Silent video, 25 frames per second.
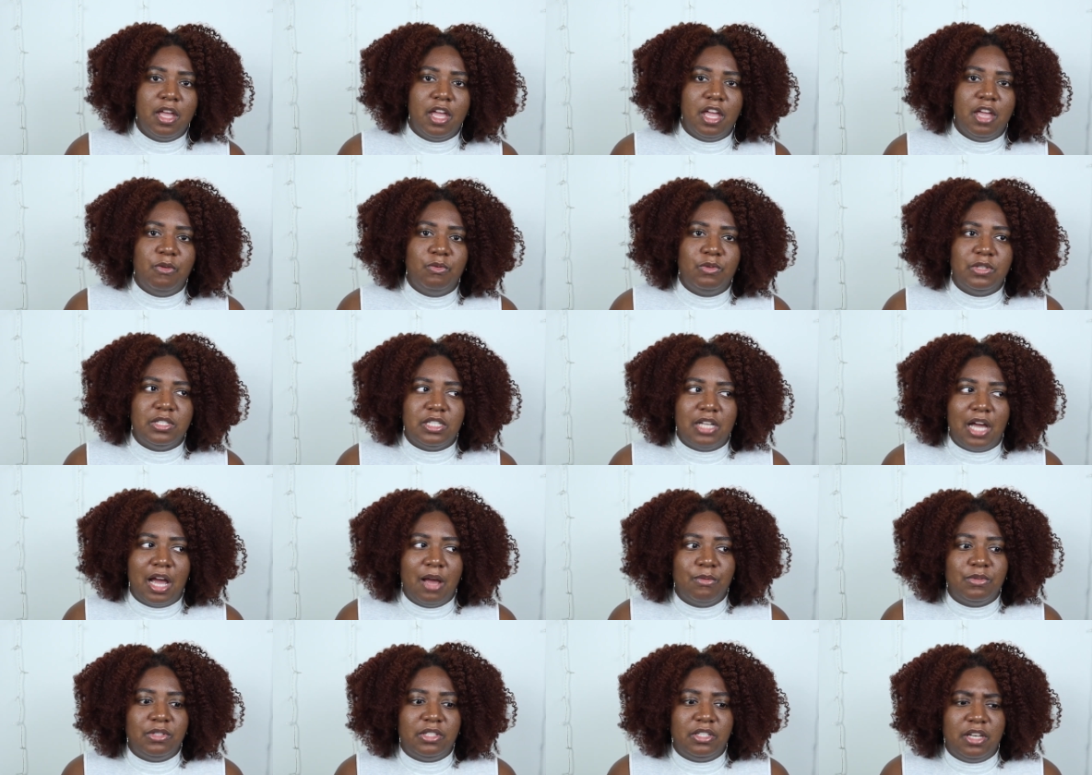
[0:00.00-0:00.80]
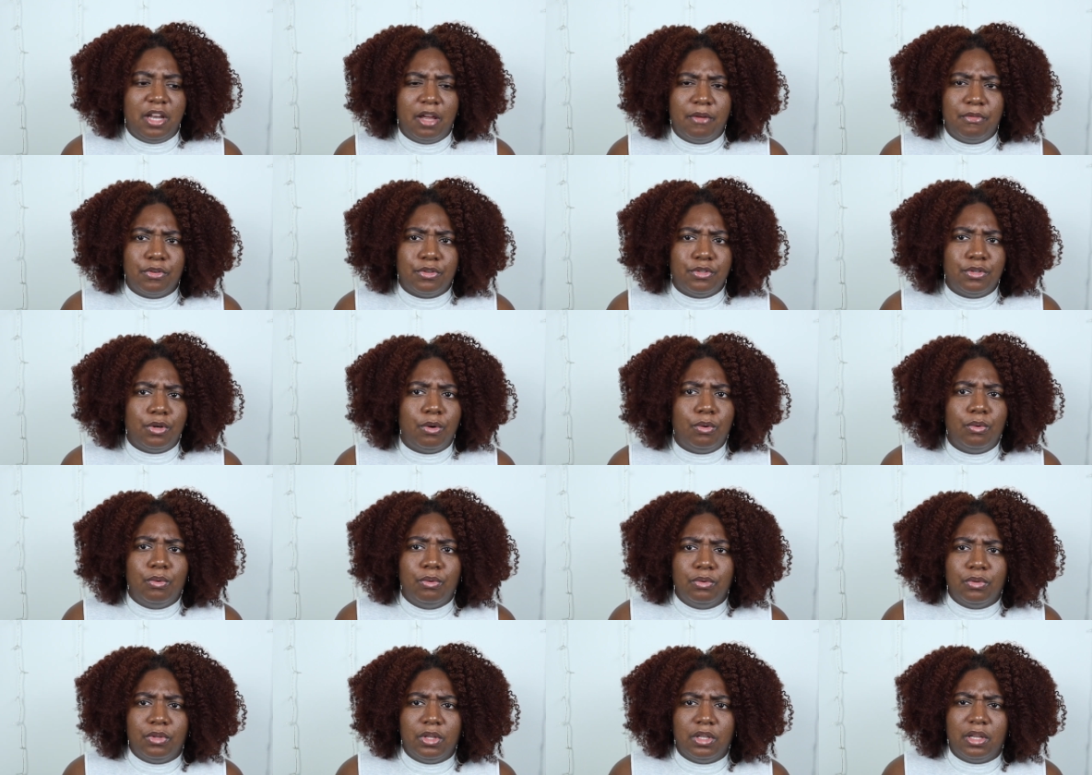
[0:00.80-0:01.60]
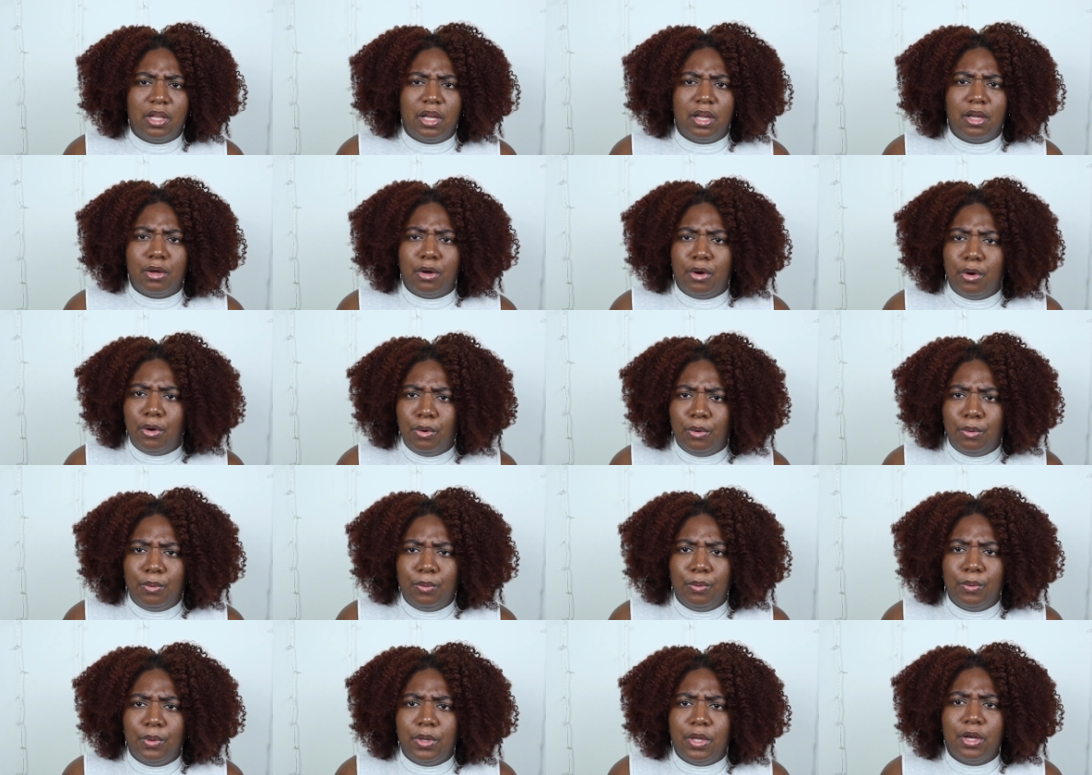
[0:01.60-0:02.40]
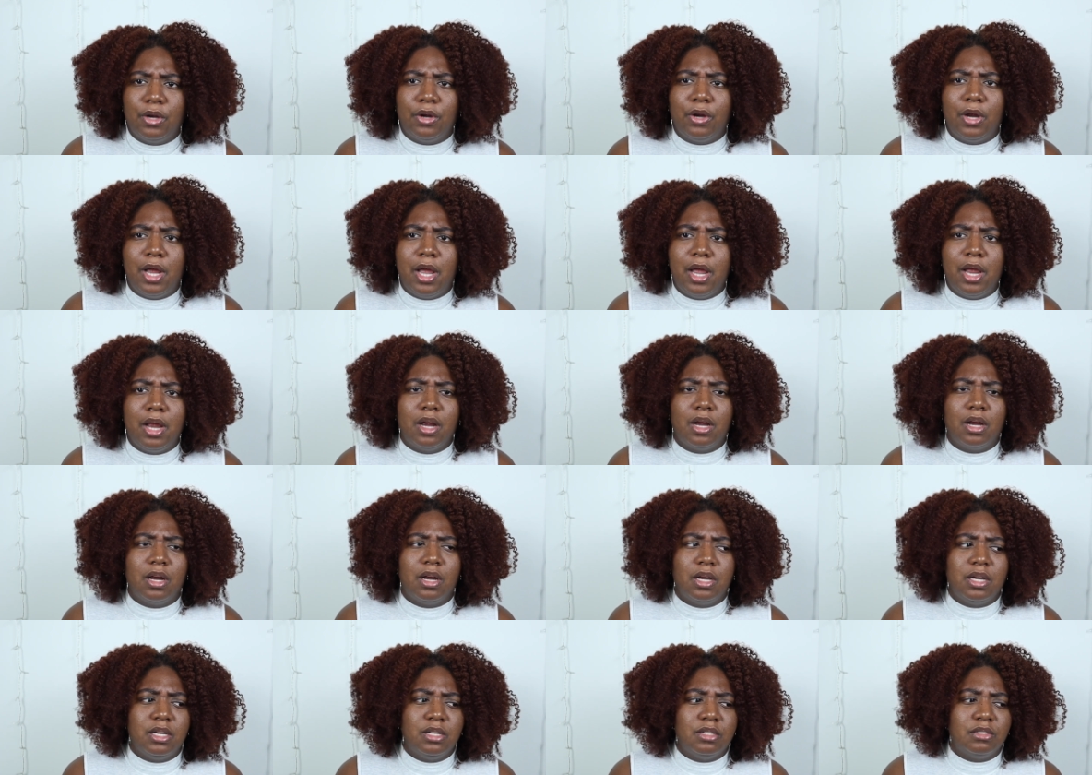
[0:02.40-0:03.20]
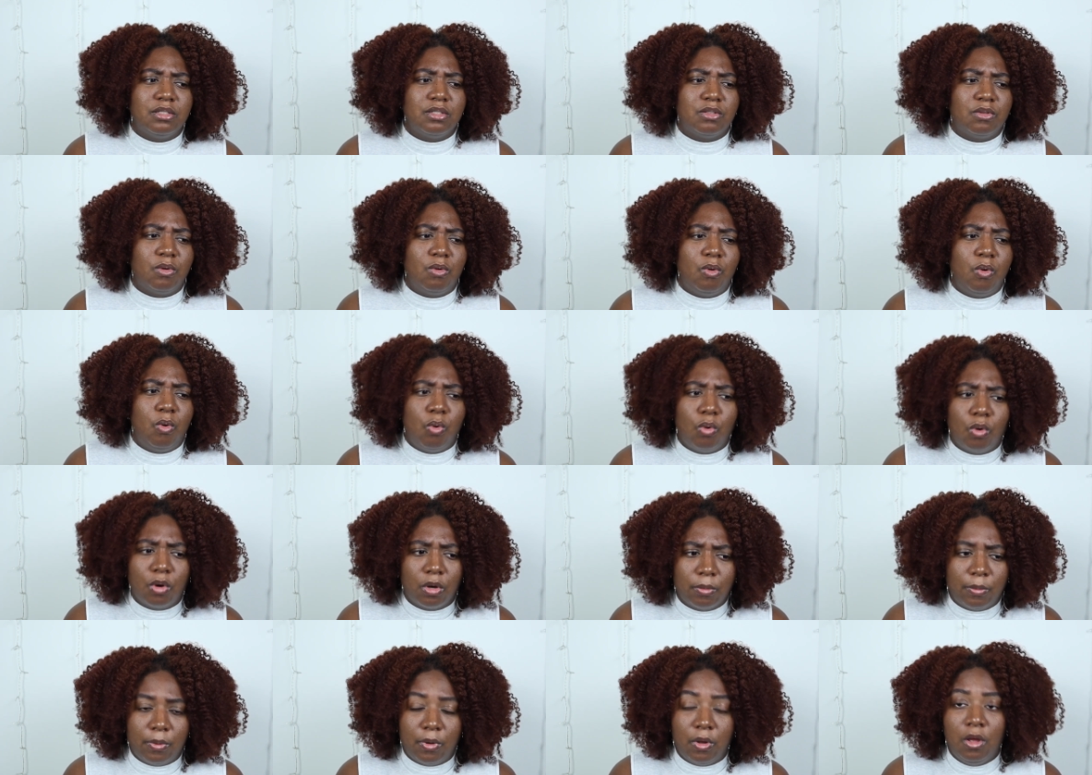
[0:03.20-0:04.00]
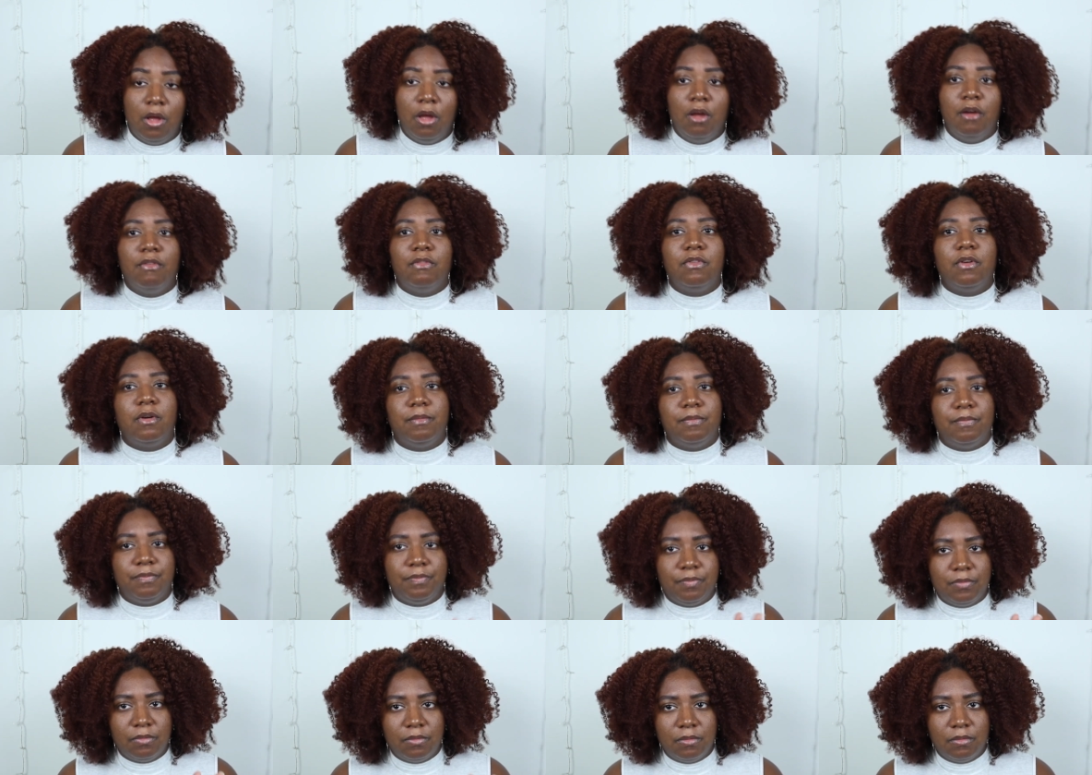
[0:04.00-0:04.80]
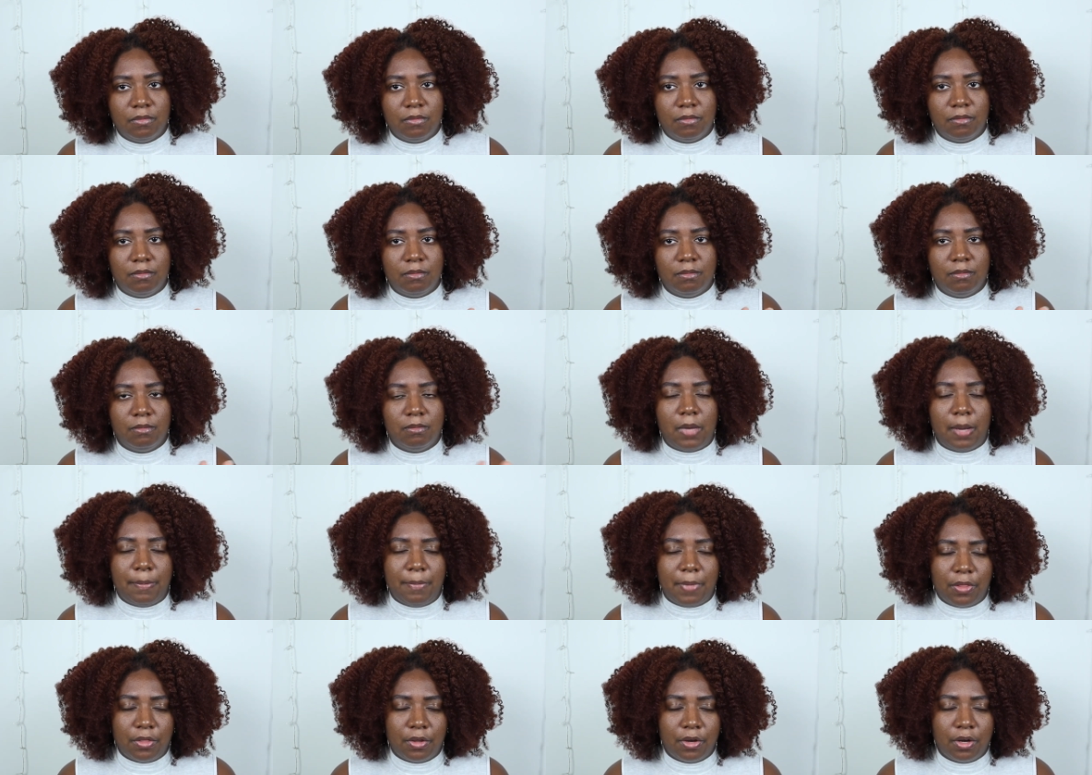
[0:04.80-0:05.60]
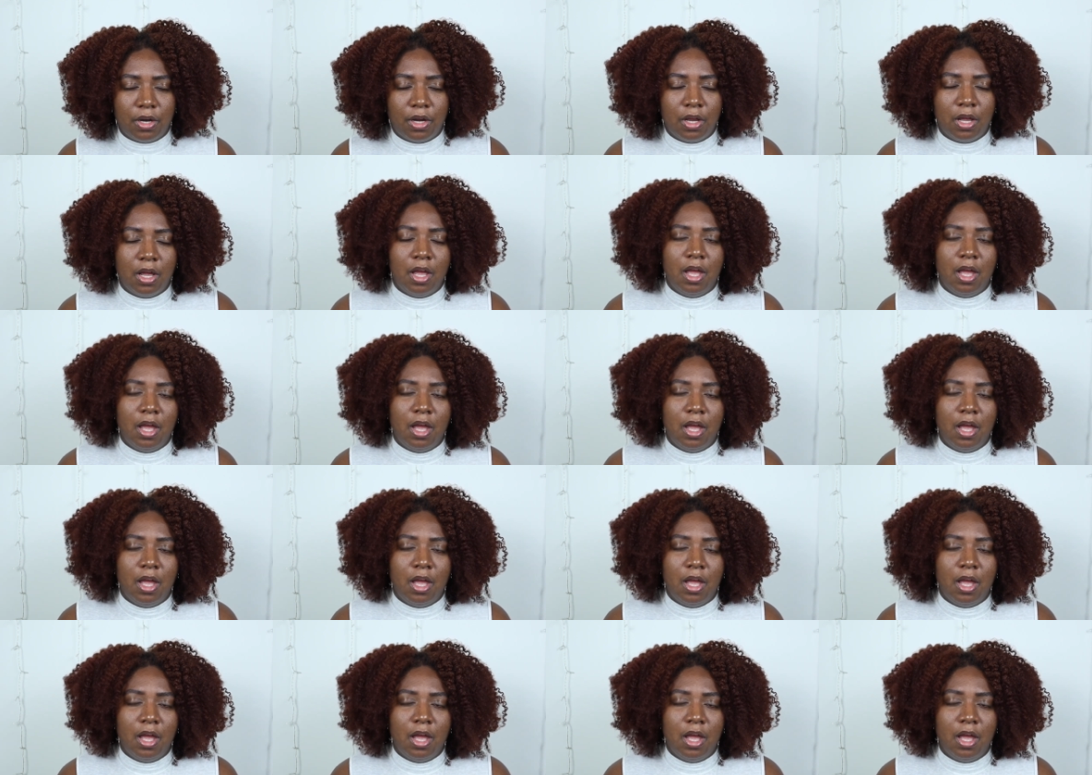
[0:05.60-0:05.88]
I was never told that like, oh, your hair is horrible from my mother,